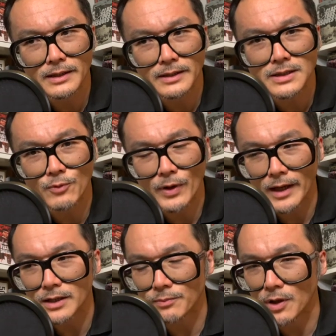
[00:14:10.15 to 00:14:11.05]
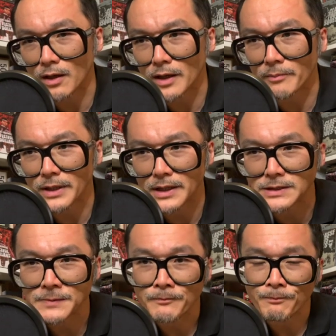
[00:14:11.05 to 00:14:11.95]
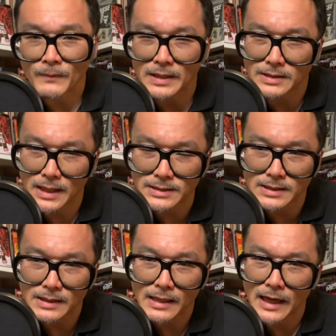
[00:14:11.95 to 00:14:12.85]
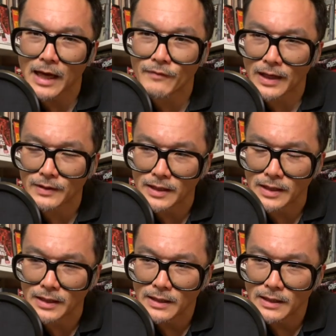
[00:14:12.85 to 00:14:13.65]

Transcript: Tim O'Kelly plotline, because it does have at the